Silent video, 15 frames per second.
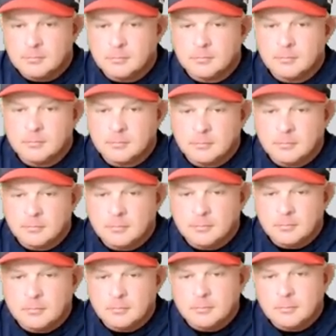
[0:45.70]

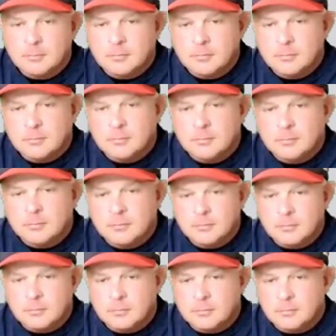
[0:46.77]

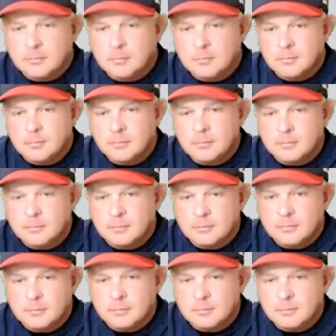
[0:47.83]

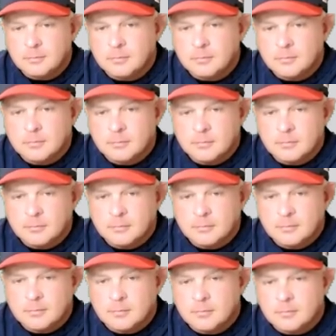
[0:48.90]

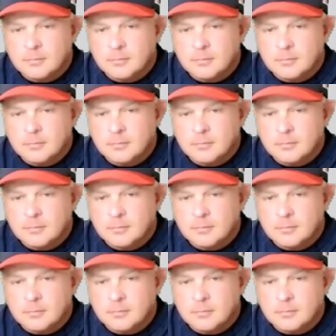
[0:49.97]
(silent)